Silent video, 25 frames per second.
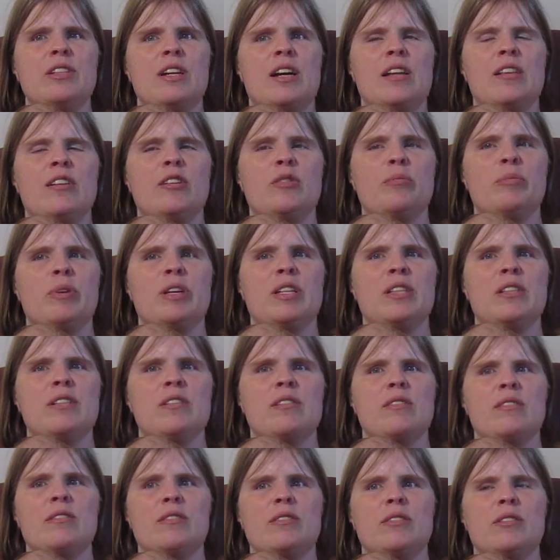colored
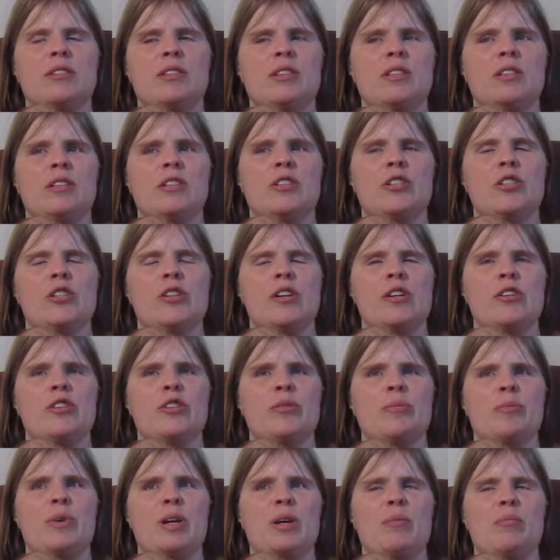pencils,
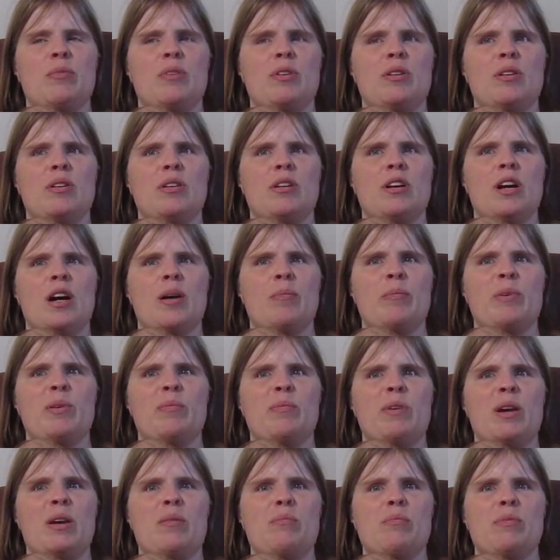construction paper, copy
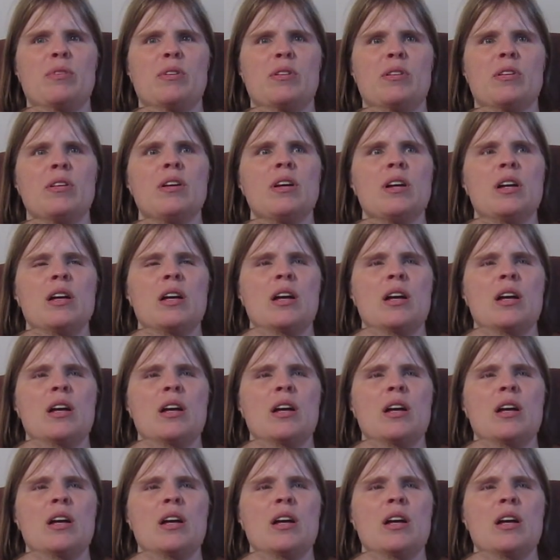paper,